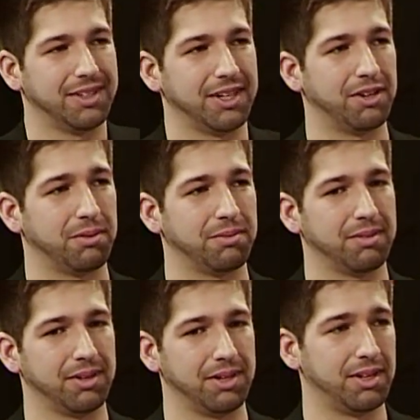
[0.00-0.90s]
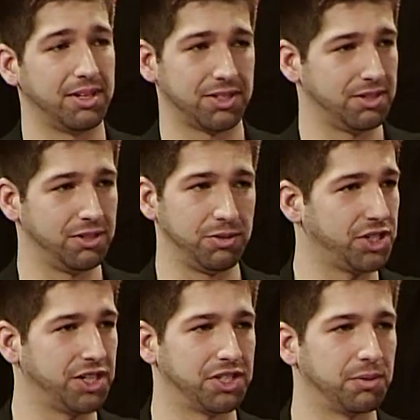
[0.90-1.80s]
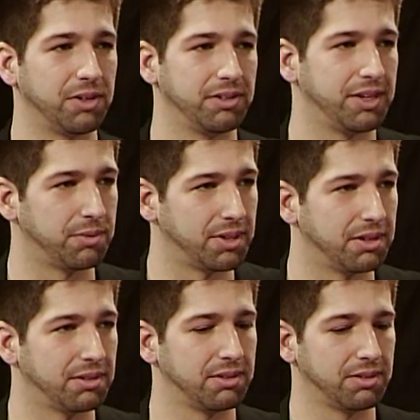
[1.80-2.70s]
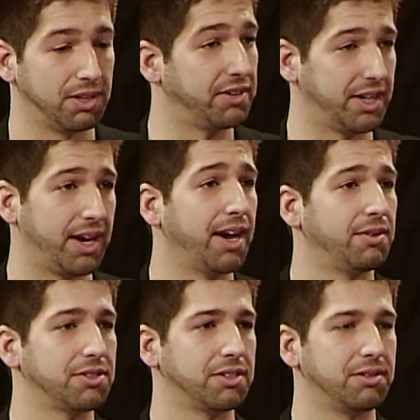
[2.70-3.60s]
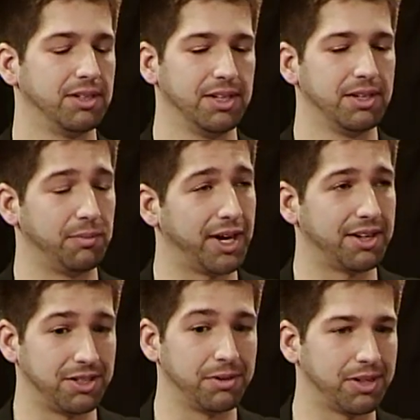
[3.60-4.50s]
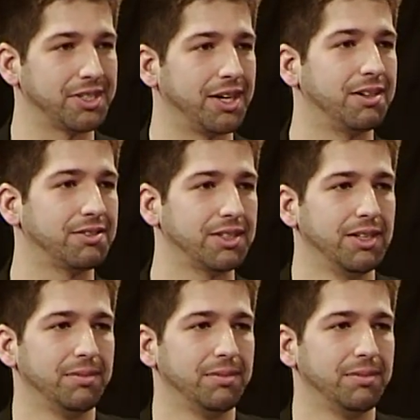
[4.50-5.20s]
you know, it's a new changing world that we're living in now, so we got to do it ourselves.